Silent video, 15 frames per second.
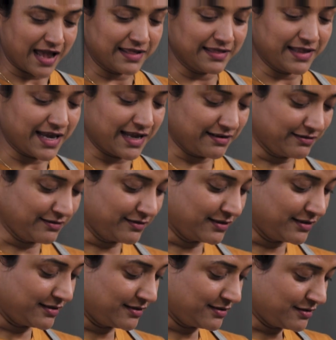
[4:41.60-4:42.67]
And then
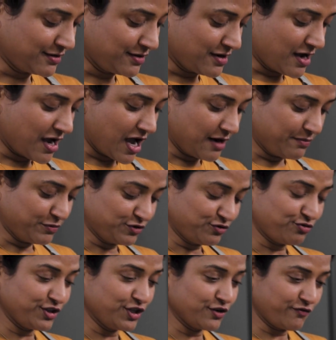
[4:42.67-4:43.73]
I'll
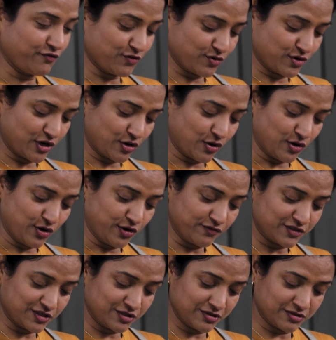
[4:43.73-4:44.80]
put 3 or 4
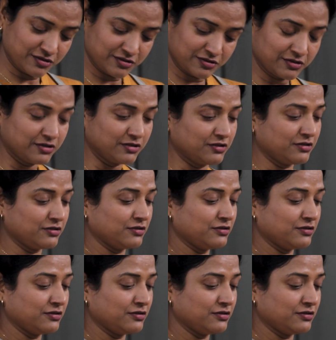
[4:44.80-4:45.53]
cloves. Yes.